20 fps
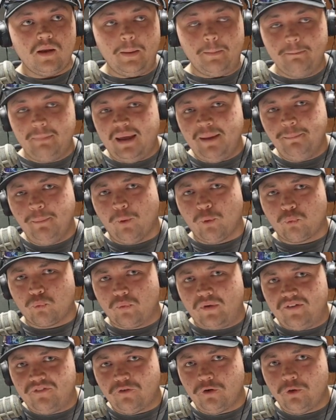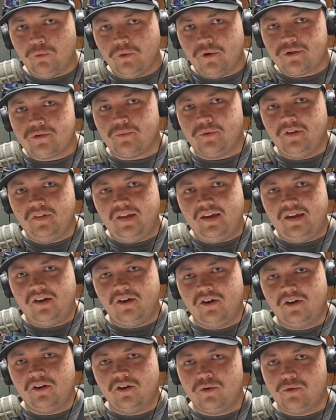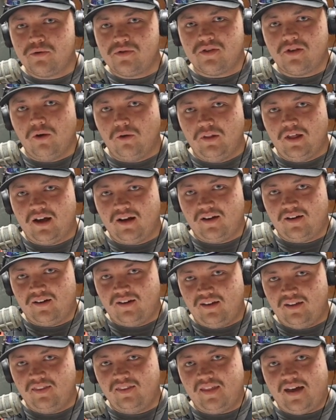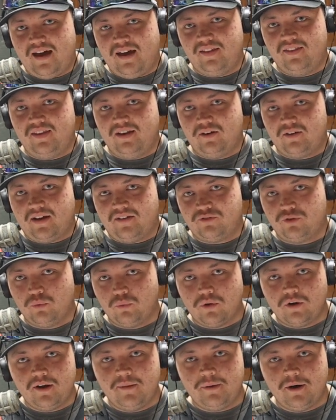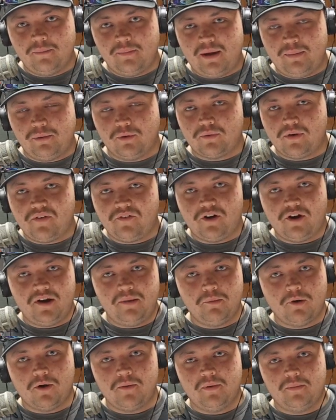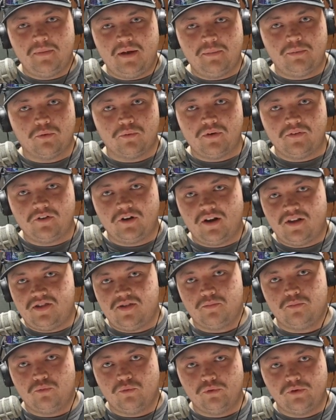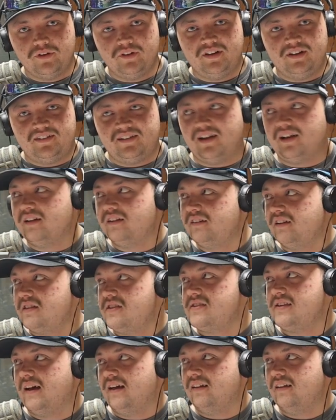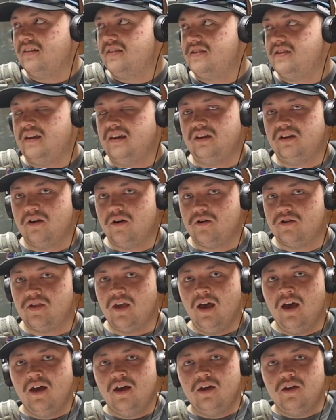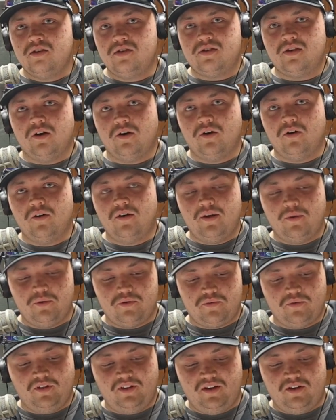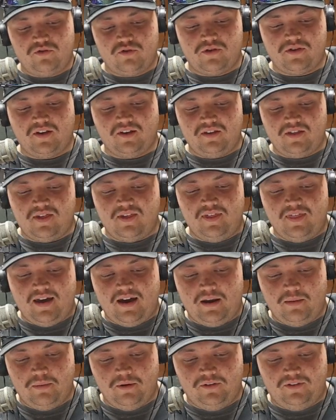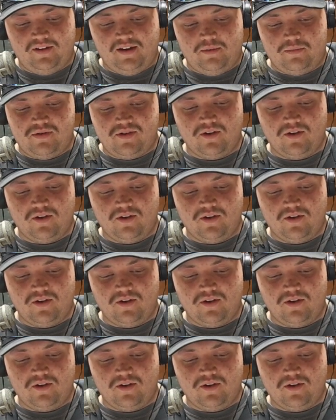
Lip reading: Maple River was really good, who's no longer in that. They don't have to worry about Maple River anymore, but Maple River had some really talented, solid seniors. So it was really interesting to see that about them.